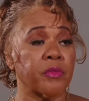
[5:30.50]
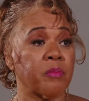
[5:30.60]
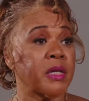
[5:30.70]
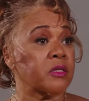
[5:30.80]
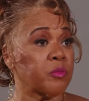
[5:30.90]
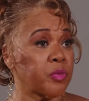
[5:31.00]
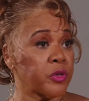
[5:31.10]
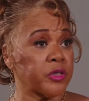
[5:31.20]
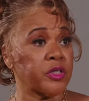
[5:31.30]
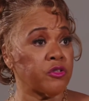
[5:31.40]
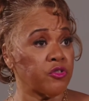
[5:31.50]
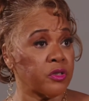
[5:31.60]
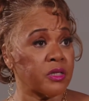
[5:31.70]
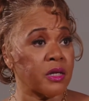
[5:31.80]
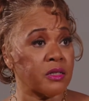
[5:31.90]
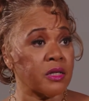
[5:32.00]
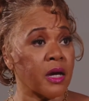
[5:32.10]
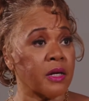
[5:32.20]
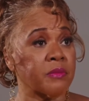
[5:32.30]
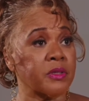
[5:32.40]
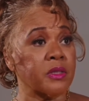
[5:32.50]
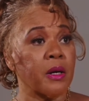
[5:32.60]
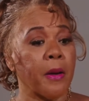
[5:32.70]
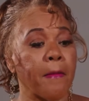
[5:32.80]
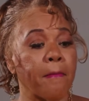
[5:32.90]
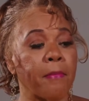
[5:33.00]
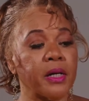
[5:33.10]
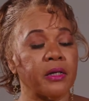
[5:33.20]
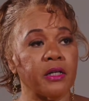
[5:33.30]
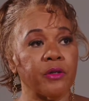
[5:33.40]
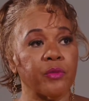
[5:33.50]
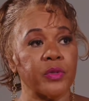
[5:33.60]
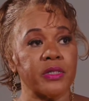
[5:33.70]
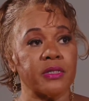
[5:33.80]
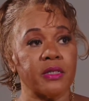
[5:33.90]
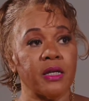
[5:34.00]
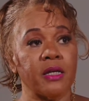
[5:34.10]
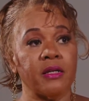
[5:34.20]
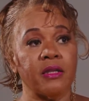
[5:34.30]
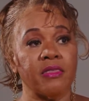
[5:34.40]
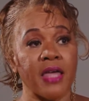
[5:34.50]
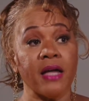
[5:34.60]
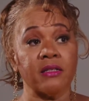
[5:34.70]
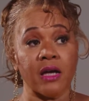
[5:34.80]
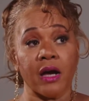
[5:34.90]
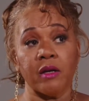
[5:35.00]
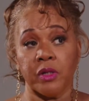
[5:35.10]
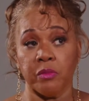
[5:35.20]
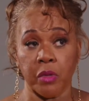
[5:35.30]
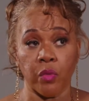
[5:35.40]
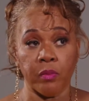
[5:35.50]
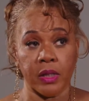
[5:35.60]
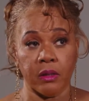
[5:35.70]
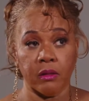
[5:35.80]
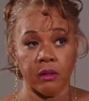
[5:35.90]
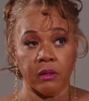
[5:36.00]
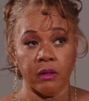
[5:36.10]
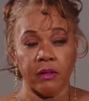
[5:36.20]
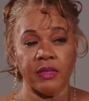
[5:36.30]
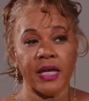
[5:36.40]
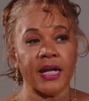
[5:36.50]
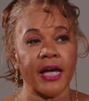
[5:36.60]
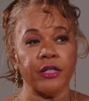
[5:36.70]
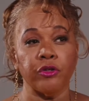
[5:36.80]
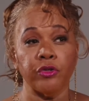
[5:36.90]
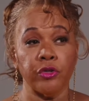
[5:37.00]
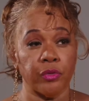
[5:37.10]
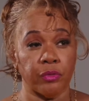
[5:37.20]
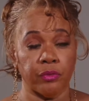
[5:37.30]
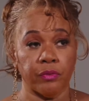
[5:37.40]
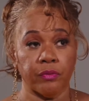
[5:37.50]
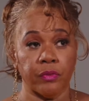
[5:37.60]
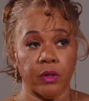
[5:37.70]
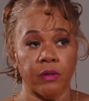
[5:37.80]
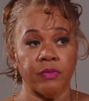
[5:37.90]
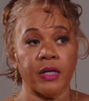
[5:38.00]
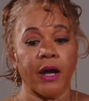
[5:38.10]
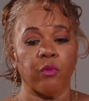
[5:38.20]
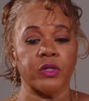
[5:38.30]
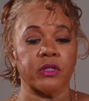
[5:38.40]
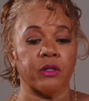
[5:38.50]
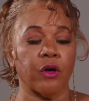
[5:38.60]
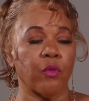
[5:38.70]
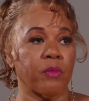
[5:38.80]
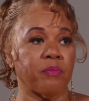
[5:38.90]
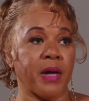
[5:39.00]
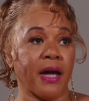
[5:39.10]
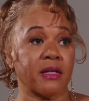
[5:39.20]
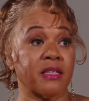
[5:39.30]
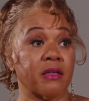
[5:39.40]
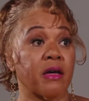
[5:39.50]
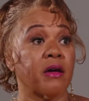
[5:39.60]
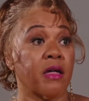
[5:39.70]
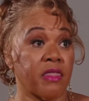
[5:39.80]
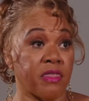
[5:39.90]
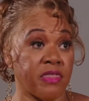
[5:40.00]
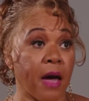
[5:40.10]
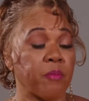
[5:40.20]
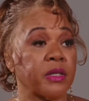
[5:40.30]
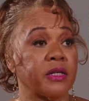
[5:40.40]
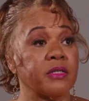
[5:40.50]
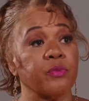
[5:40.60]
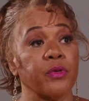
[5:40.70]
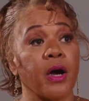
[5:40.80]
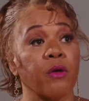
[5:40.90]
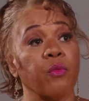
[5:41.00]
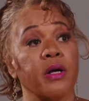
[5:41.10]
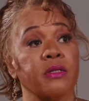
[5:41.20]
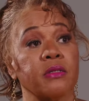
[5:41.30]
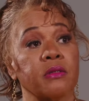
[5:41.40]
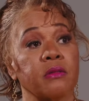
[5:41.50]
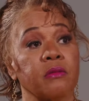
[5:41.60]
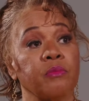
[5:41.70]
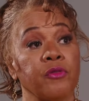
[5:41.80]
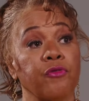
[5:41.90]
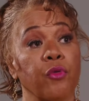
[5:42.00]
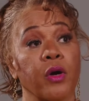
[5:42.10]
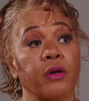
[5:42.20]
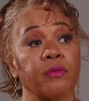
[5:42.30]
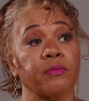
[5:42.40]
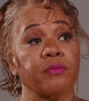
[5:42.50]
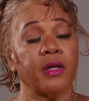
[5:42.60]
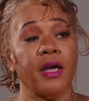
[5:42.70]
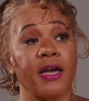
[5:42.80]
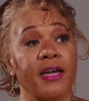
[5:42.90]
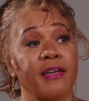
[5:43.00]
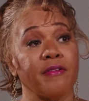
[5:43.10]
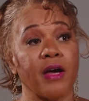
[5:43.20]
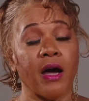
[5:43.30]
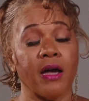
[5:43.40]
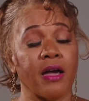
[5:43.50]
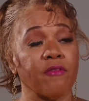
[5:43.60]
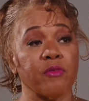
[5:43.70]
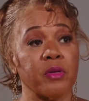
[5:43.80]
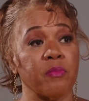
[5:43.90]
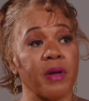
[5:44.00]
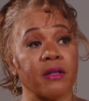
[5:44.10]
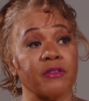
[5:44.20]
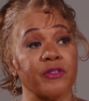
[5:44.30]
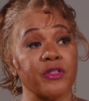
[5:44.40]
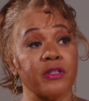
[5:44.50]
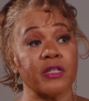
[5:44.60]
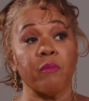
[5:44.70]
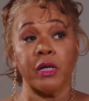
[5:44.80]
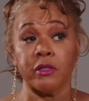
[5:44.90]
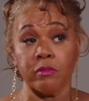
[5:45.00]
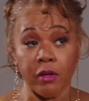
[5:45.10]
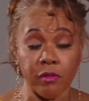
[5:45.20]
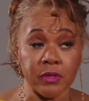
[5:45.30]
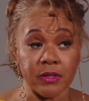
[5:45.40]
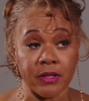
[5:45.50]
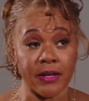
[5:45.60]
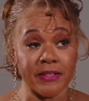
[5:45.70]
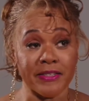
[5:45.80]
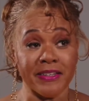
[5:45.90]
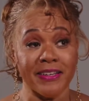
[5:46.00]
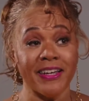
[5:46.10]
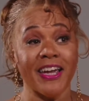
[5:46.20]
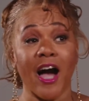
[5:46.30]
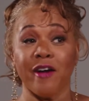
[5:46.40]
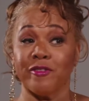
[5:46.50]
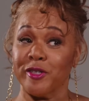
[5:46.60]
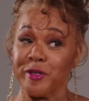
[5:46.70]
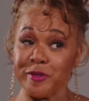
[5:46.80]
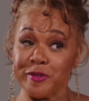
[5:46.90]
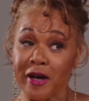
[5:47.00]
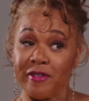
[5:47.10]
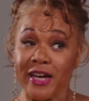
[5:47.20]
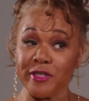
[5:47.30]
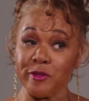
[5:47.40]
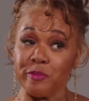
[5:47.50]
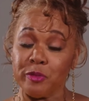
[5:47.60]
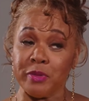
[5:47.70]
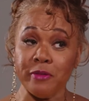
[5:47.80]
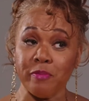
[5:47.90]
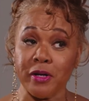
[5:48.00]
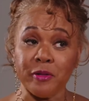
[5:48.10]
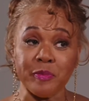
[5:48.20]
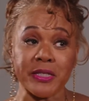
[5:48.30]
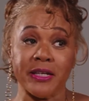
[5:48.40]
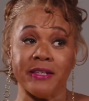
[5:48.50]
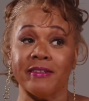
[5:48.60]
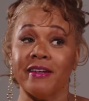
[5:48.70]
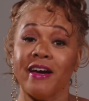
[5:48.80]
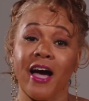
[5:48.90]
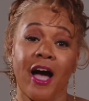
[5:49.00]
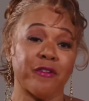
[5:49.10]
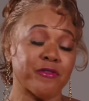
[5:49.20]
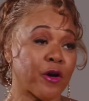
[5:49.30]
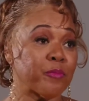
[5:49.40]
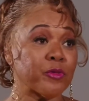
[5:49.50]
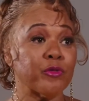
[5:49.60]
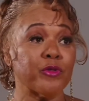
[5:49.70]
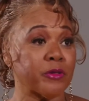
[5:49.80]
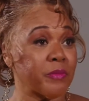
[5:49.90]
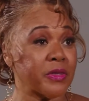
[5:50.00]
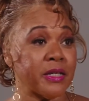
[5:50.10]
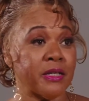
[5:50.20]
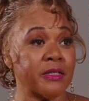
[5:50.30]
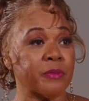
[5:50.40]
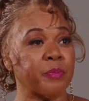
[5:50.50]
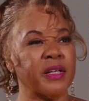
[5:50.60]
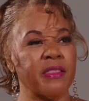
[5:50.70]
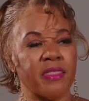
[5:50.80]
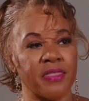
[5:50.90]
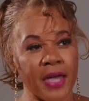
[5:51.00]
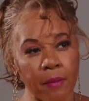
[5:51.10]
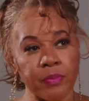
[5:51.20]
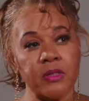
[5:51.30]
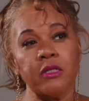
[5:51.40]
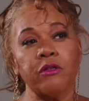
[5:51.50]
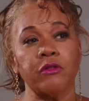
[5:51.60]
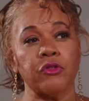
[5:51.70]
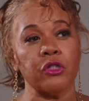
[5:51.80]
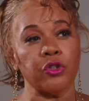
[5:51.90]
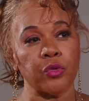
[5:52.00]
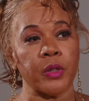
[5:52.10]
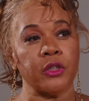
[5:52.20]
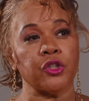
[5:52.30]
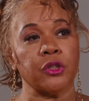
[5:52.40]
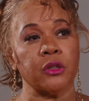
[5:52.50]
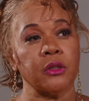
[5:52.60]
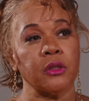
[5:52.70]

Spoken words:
make some poor decisions at times. But it was in that time and moment that I knew that I wasn't going back to that place where I was before. And I haven't been back there since. I've made some other mistakes. I've learned, I've had some speed bumps, and I've come through some things, but that particular situation,